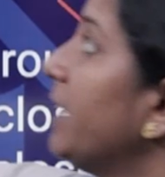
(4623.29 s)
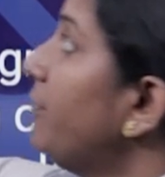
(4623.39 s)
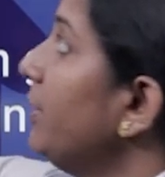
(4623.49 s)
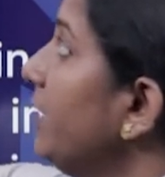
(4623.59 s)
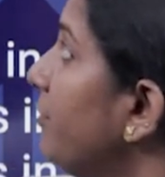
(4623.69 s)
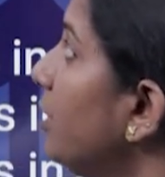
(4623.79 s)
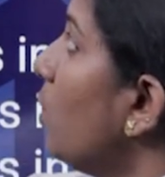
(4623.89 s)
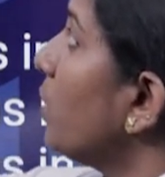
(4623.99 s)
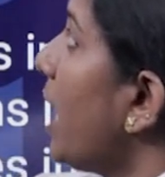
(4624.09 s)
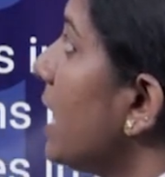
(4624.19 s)

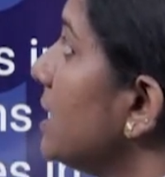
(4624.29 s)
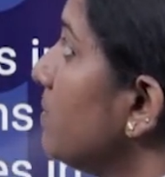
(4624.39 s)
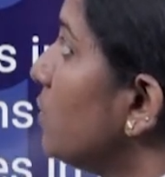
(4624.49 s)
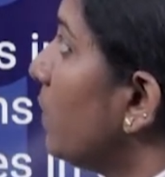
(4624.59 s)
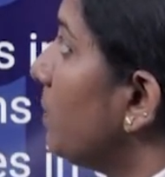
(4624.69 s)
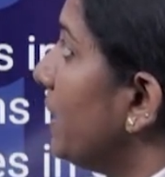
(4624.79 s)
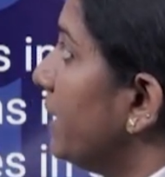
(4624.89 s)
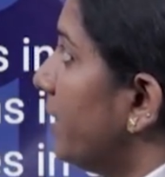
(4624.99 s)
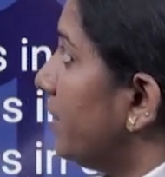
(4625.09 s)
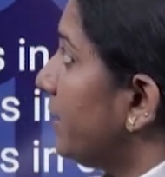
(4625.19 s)
Different organisms will
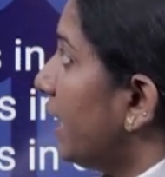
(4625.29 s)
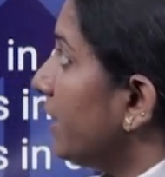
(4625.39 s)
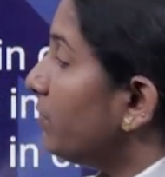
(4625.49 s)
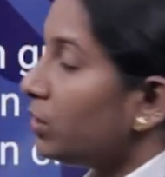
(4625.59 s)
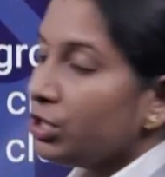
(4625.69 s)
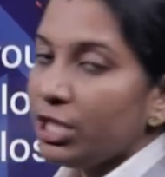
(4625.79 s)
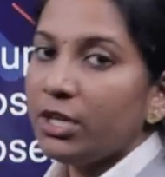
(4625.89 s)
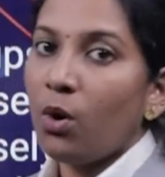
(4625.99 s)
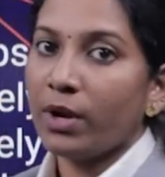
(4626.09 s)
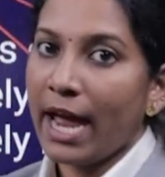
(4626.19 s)
be there,
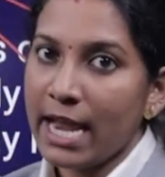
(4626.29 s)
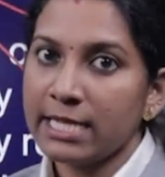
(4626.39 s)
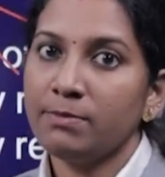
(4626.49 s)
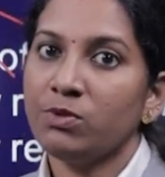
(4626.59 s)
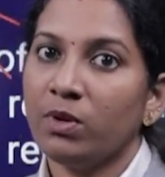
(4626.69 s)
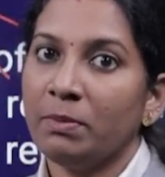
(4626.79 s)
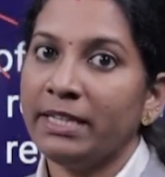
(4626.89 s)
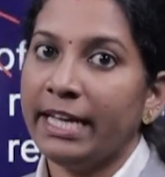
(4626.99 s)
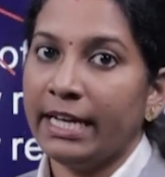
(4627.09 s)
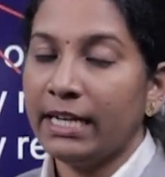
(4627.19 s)
divergent organisms will
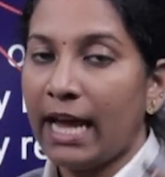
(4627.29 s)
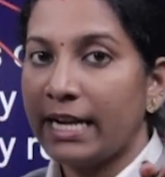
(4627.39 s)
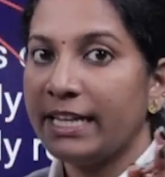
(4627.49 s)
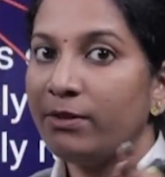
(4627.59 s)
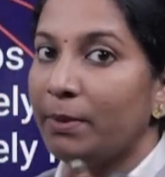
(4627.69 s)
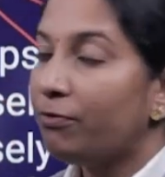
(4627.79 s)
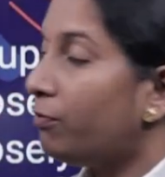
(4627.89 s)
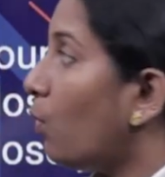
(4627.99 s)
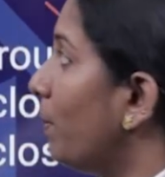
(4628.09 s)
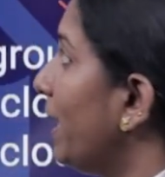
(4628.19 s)
be there, and they will be
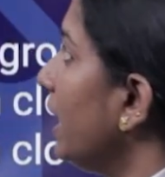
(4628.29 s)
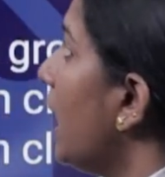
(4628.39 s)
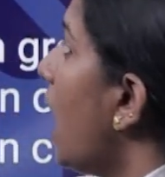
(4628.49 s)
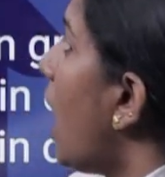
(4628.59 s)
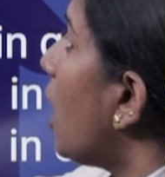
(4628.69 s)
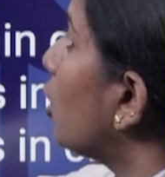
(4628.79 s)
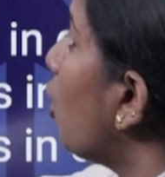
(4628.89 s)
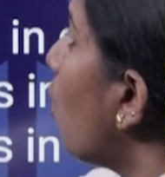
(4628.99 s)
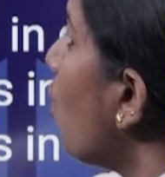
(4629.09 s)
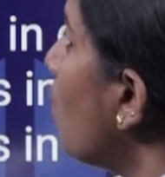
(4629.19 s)
forming a
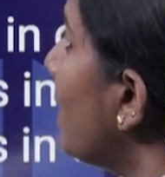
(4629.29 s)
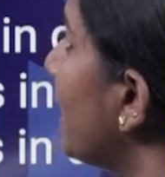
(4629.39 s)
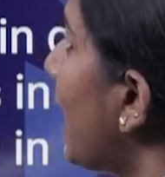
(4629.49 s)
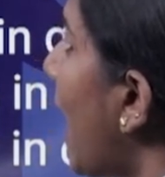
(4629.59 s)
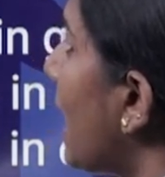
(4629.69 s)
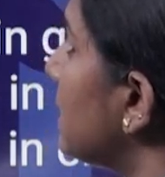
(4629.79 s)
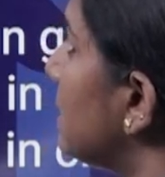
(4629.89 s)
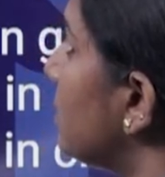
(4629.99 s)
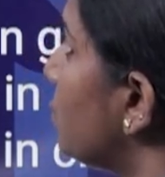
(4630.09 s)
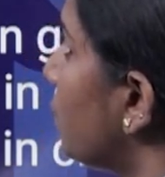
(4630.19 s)
common
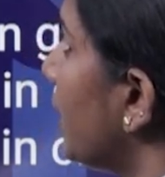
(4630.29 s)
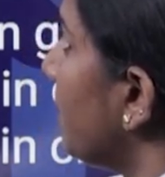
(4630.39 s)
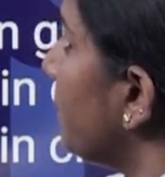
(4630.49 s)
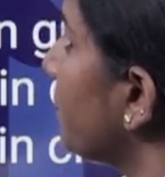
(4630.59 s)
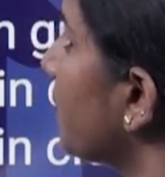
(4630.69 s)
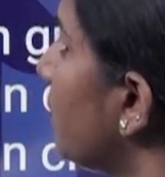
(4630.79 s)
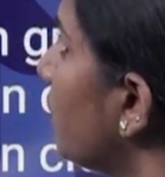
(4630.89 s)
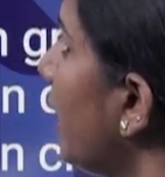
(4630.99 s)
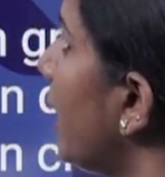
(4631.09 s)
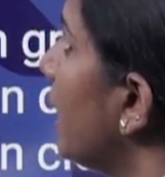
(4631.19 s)
character.
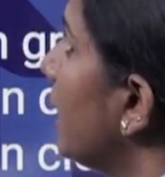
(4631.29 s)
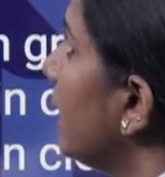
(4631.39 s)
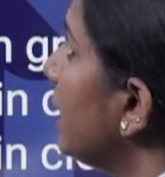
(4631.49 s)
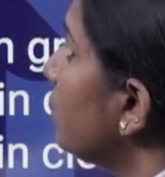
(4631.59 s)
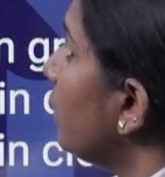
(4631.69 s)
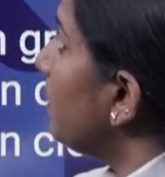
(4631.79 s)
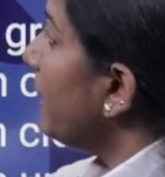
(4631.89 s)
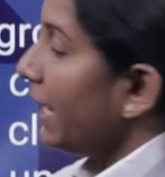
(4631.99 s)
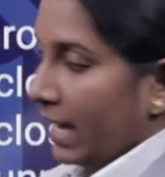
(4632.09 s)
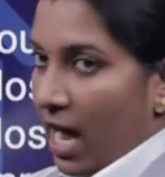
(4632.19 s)
Okay, it will
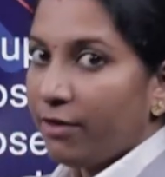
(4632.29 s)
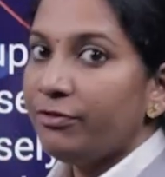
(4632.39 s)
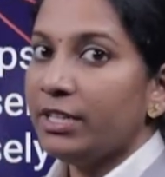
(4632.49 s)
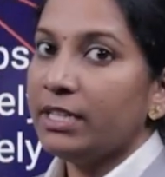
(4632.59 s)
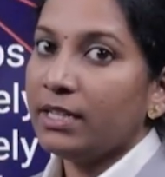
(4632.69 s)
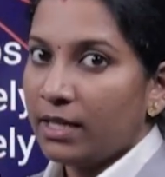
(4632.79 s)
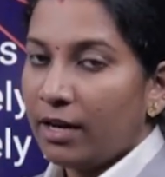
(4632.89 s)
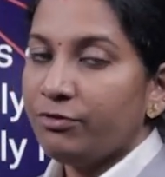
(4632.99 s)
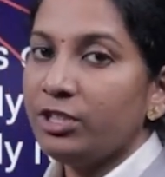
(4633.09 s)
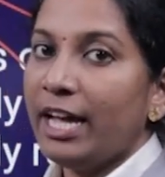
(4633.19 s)
be after the
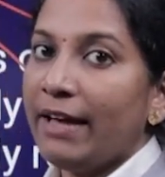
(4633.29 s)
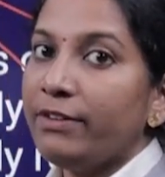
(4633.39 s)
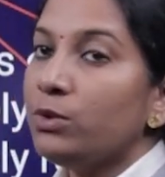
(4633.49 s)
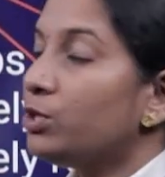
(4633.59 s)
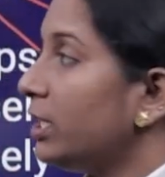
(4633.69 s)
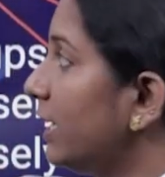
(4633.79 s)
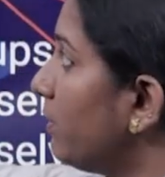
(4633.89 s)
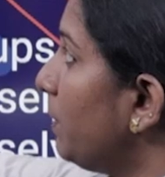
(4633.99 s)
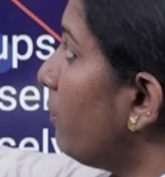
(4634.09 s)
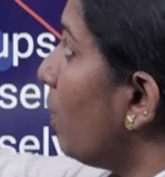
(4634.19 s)
evolution, they will be
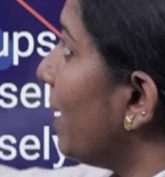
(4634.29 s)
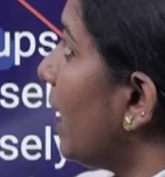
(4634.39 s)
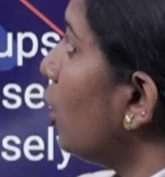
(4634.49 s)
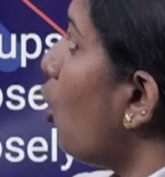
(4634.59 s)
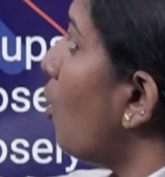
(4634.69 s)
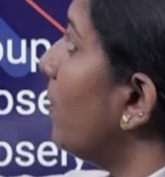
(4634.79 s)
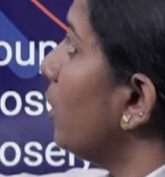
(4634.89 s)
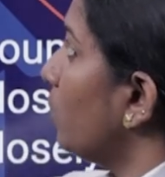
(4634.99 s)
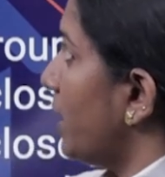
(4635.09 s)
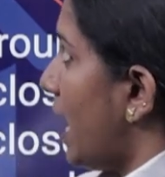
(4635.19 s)
forming a common
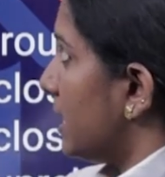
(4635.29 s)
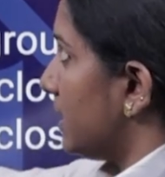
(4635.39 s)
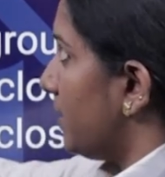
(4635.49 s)
organ.